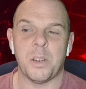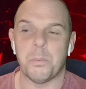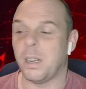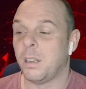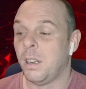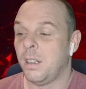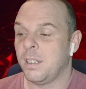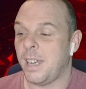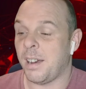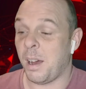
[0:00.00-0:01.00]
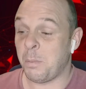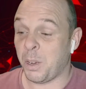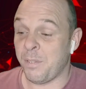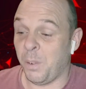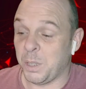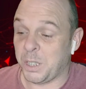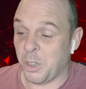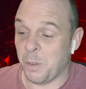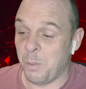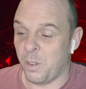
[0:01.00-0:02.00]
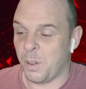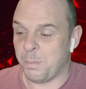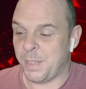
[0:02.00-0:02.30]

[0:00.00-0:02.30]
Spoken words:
But yeah, I'm looking forward to doing more of them.